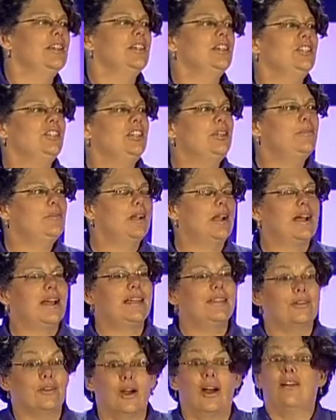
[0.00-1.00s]
She would
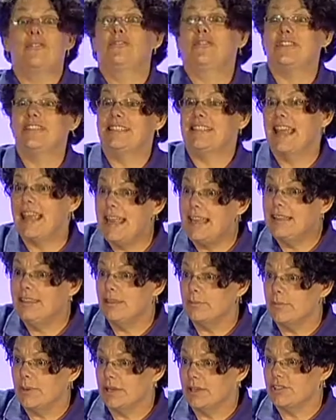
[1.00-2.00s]
either offer to take
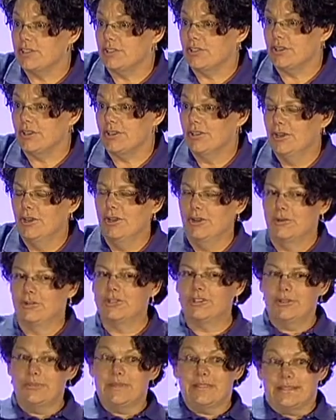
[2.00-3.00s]
the picture, or
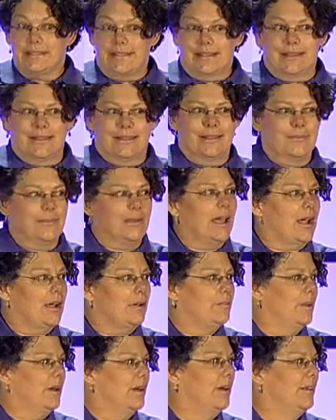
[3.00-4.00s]
she would stand in the
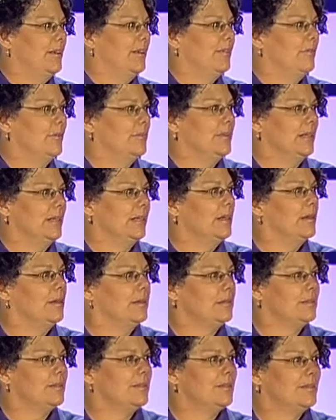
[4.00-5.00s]
back behind everybody
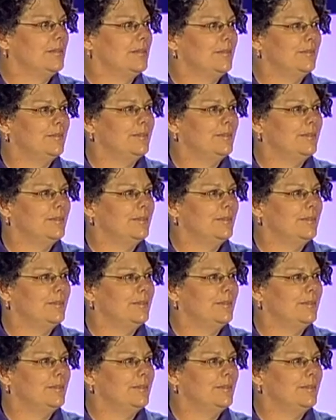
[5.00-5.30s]
else.